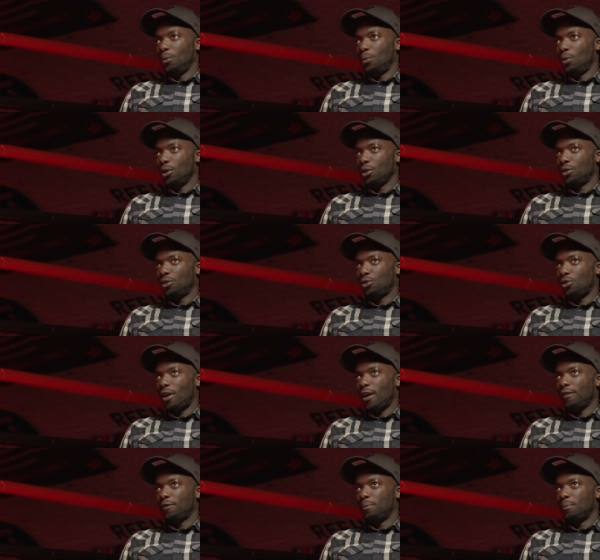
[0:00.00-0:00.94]
What
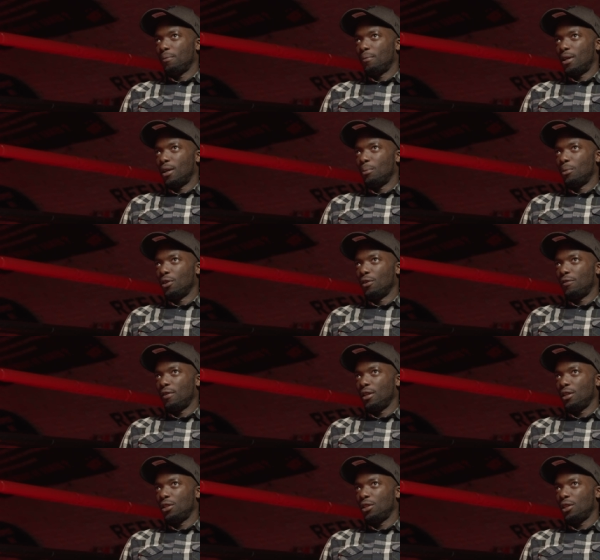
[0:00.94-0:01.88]
drove my
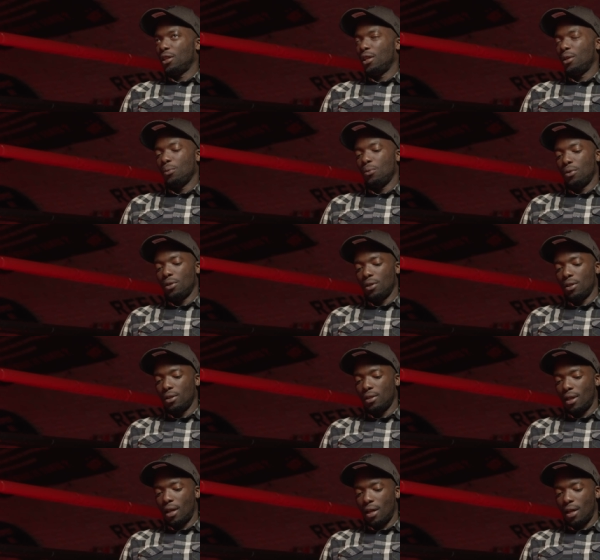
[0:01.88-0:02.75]
motivation? It was